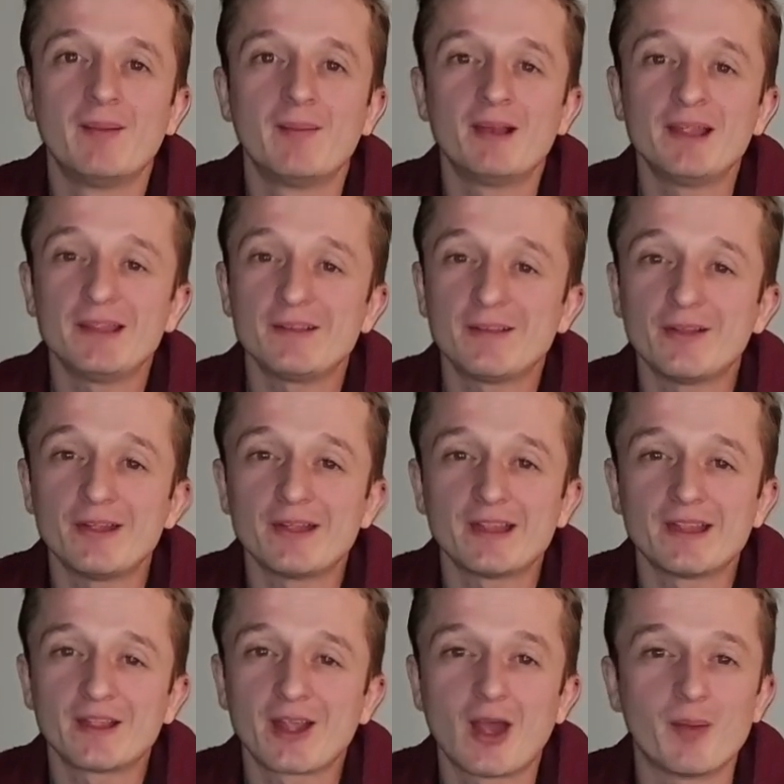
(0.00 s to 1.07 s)
Please like,
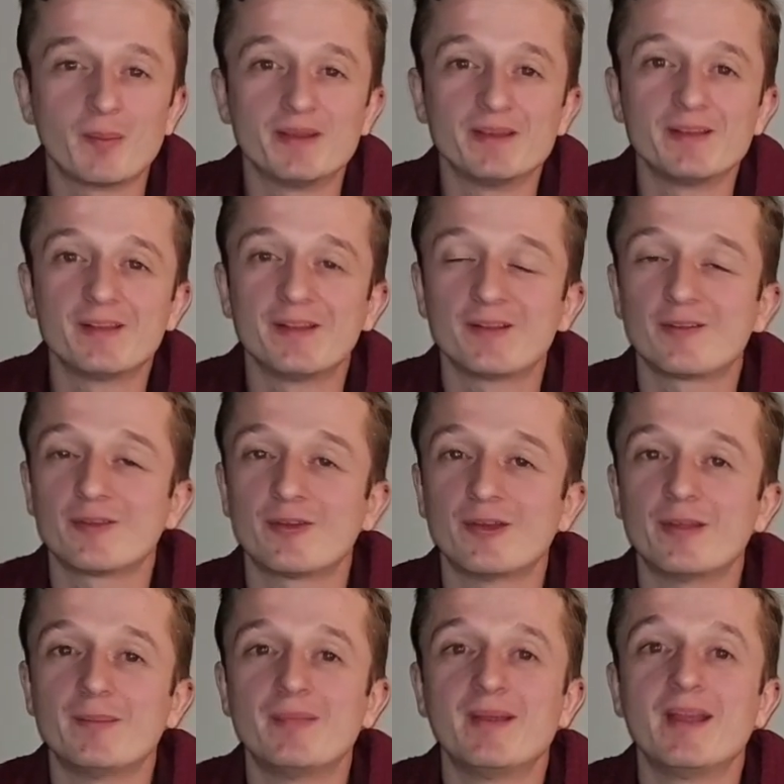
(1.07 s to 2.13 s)
comment,
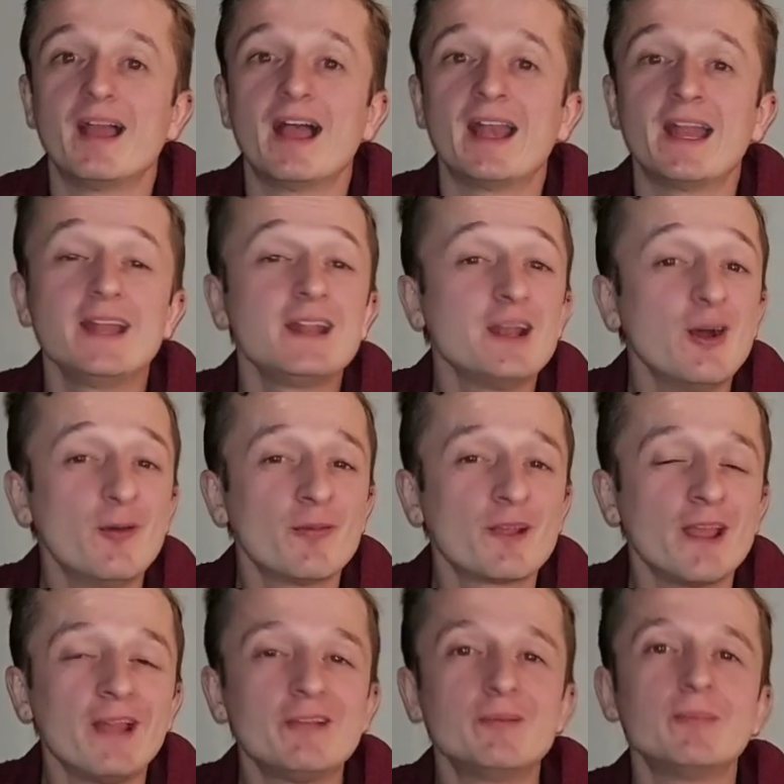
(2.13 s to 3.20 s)
subscribe, and hit the
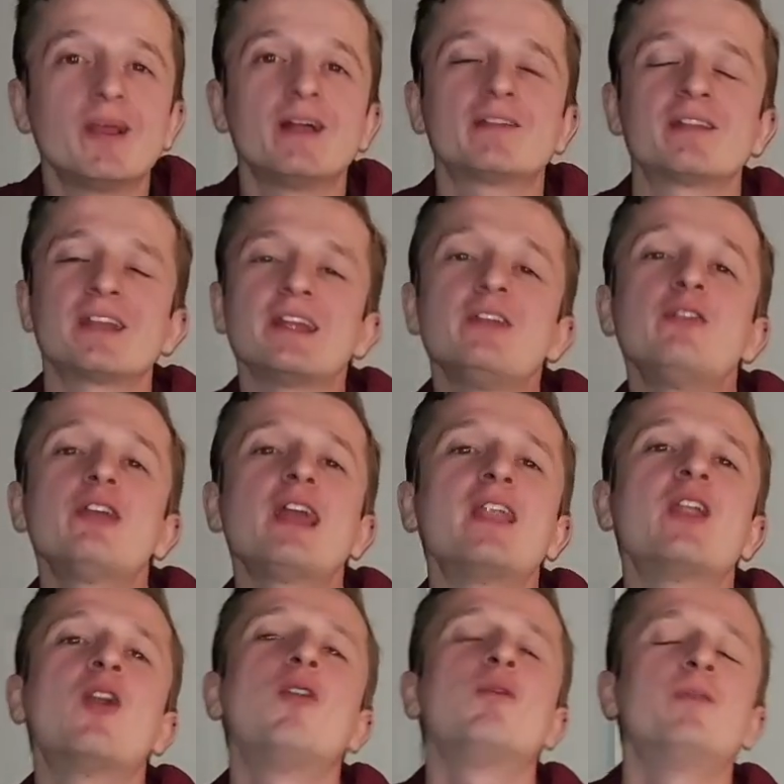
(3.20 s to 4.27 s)
notification bell so that you
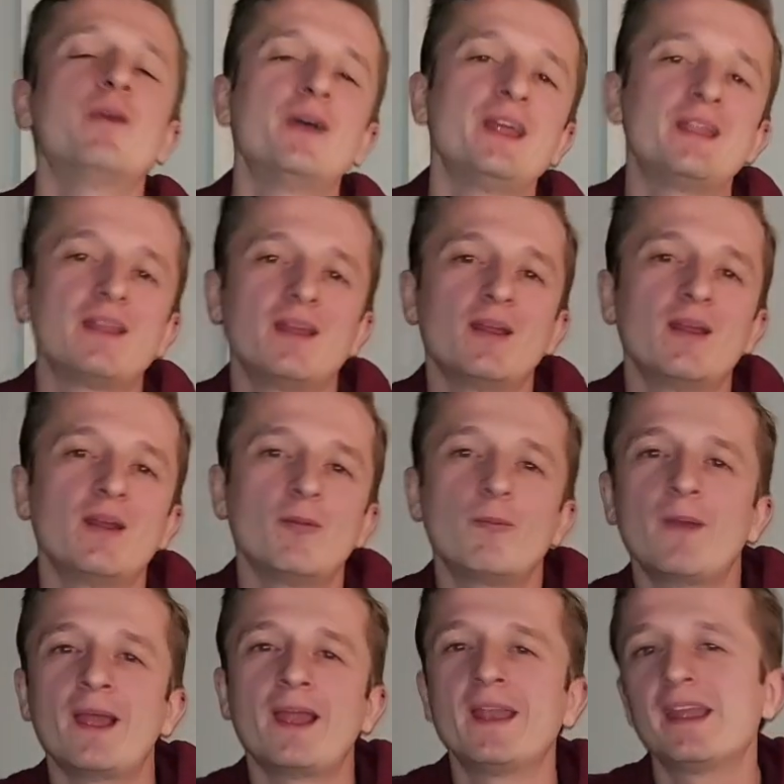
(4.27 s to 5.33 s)
get notified
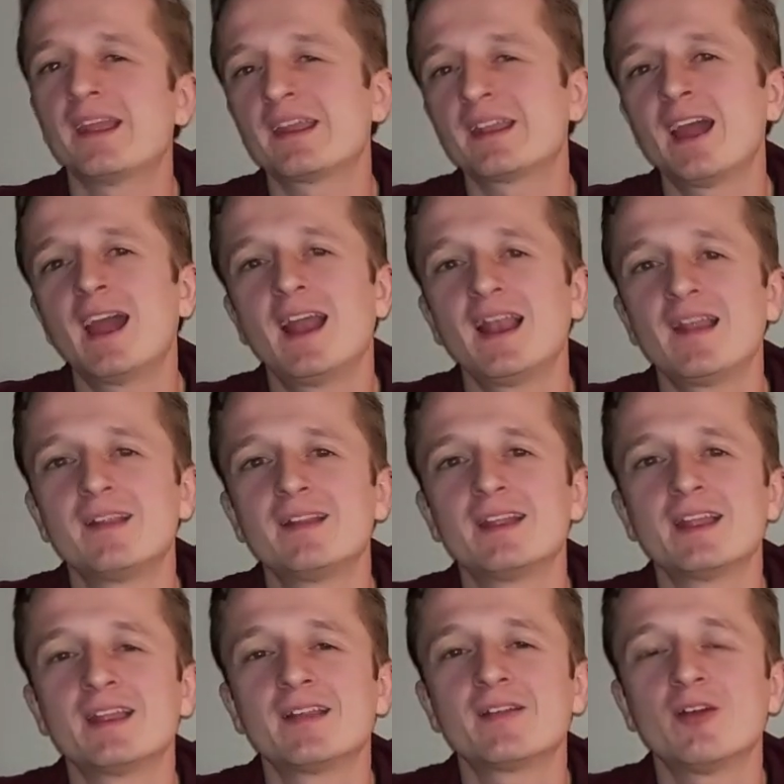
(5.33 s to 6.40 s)
when the guitar lesson
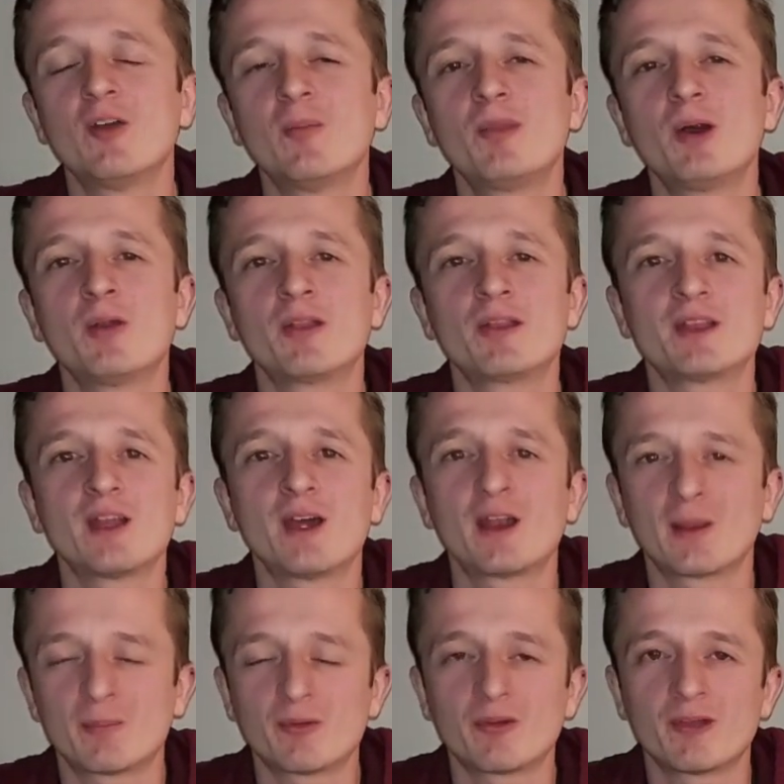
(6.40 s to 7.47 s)
gets uploaded on
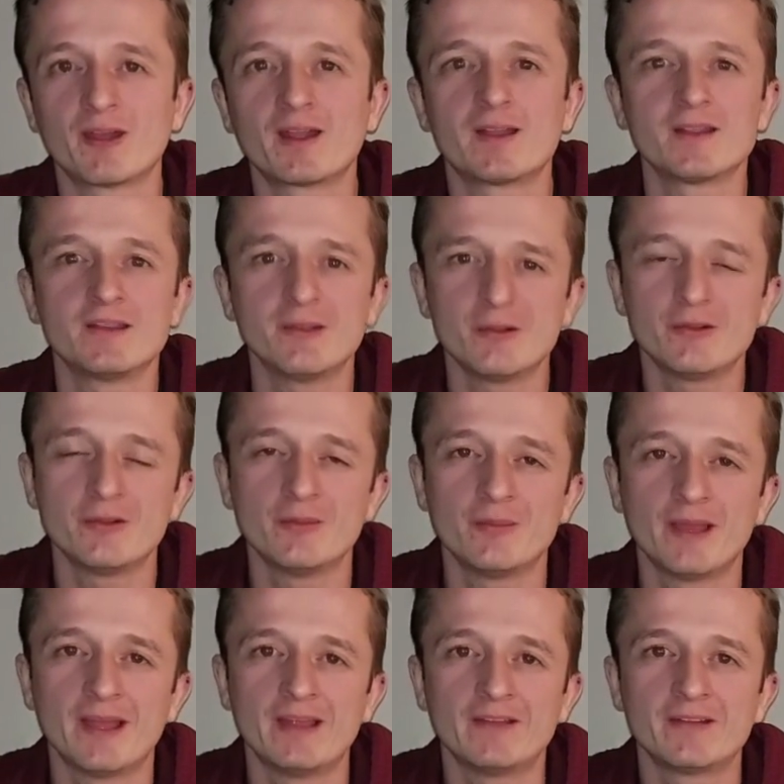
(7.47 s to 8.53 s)
our Briar YouTube
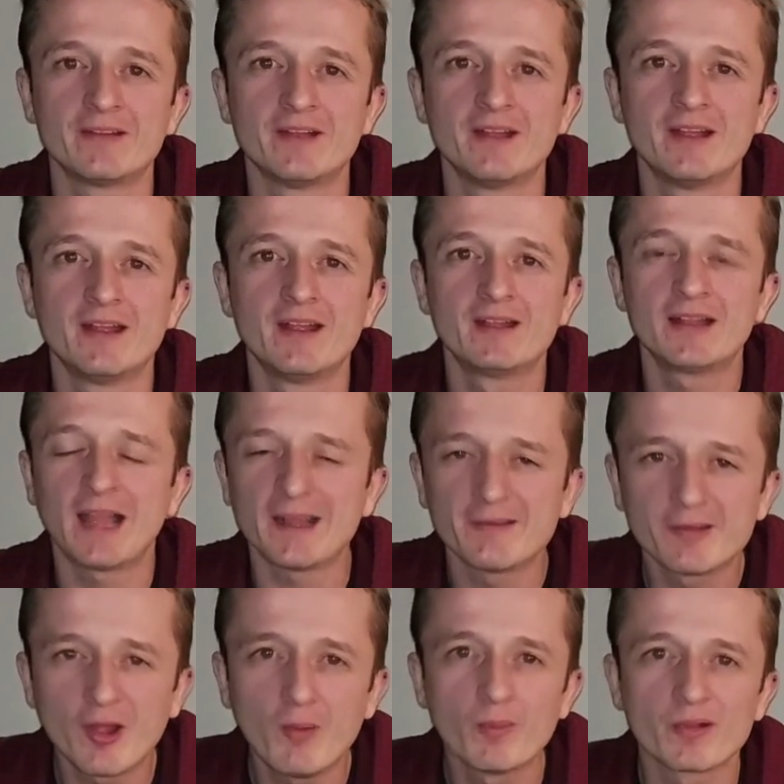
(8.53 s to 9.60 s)
page. Thanks
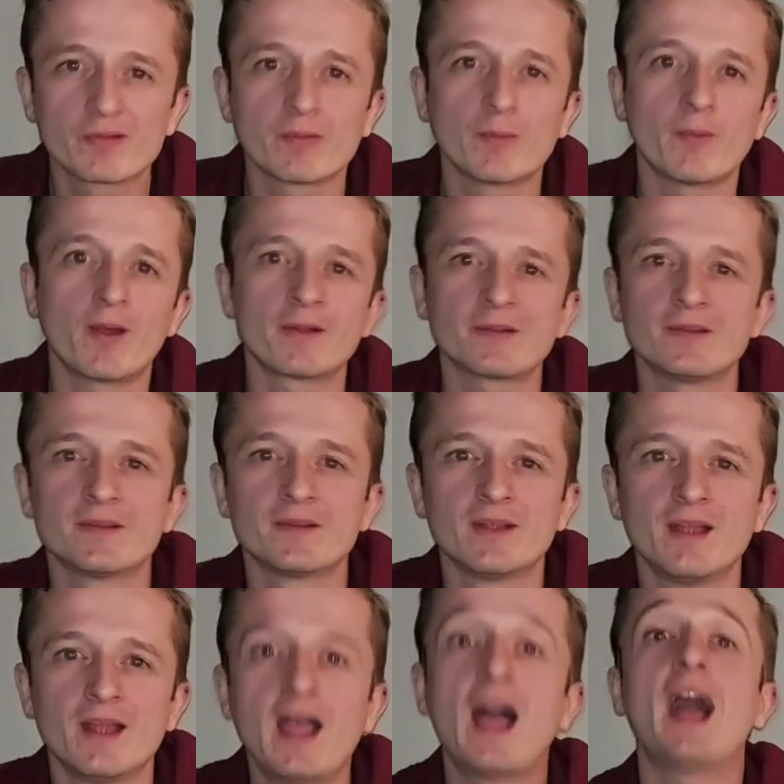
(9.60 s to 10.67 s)
so much for watching,
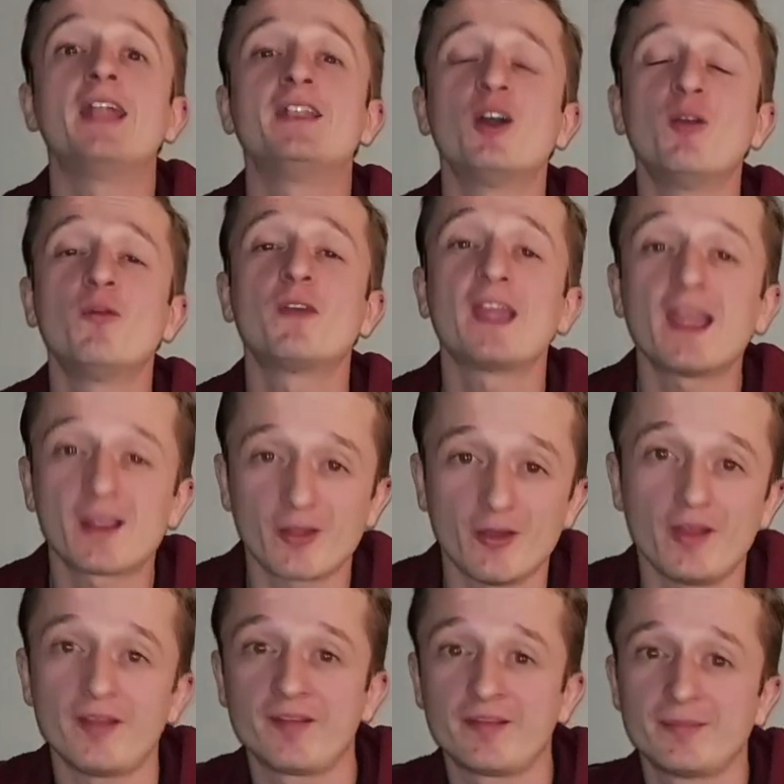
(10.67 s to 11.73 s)
and don't forget,
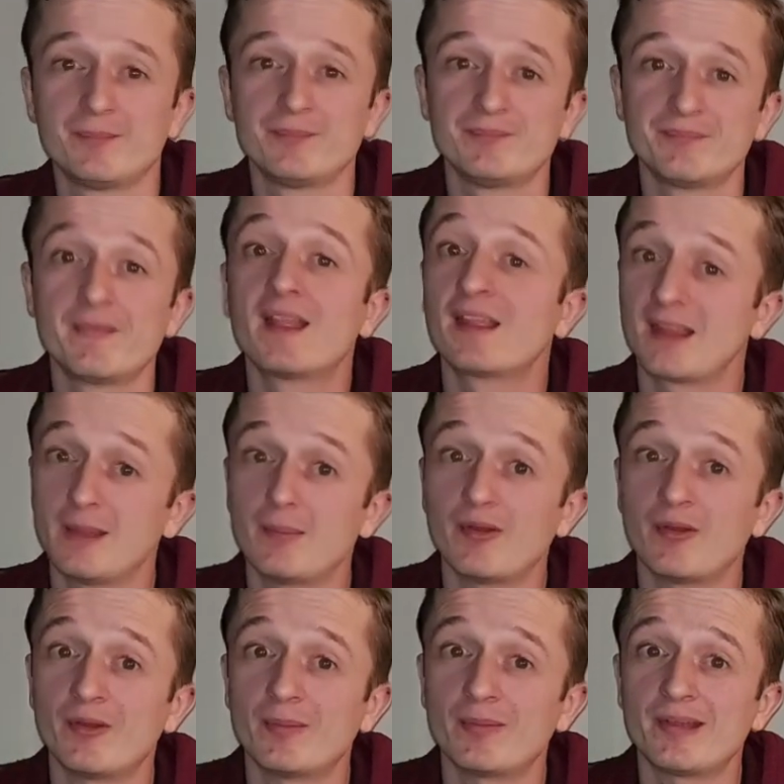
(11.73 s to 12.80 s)
guys, keep it
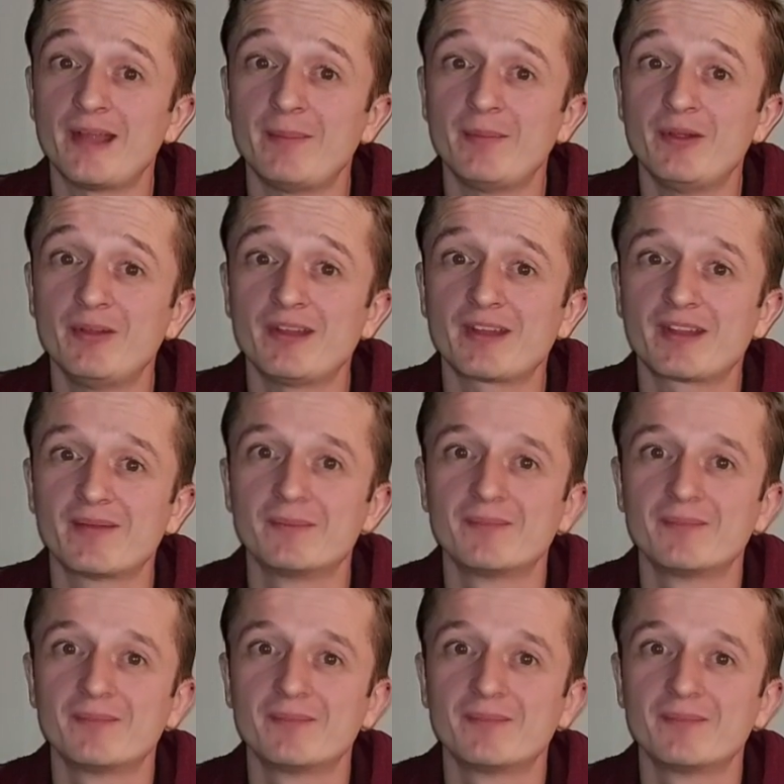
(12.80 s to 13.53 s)
100% music.